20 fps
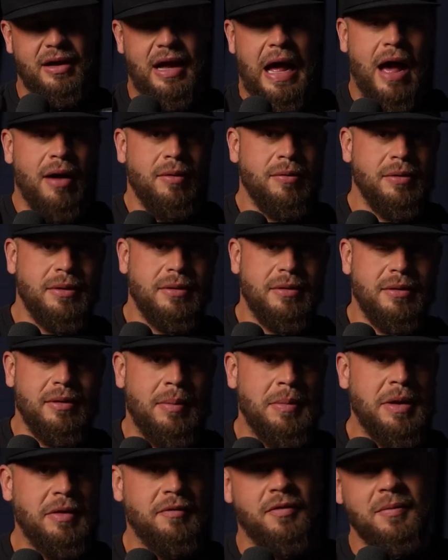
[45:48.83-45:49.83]
I
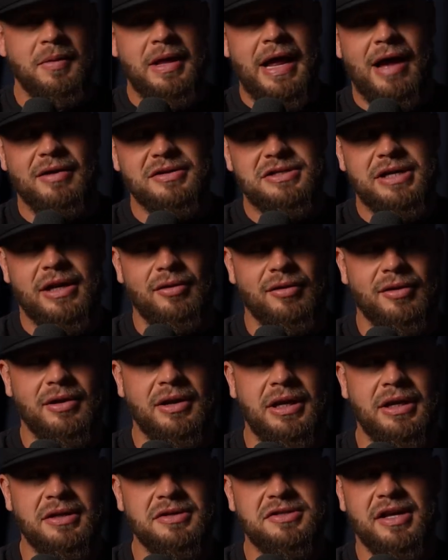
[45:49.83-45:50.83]
mean, from the outside
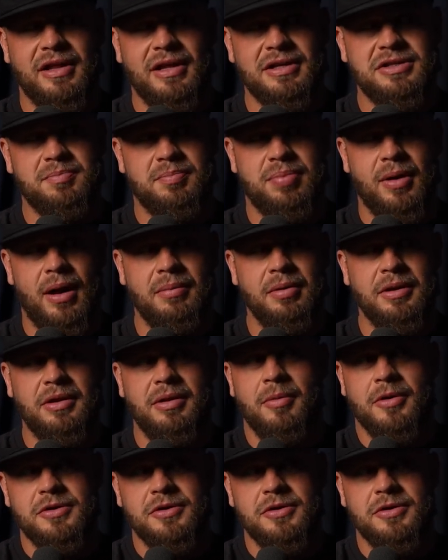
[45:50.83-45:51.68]
looking in, say that's probably the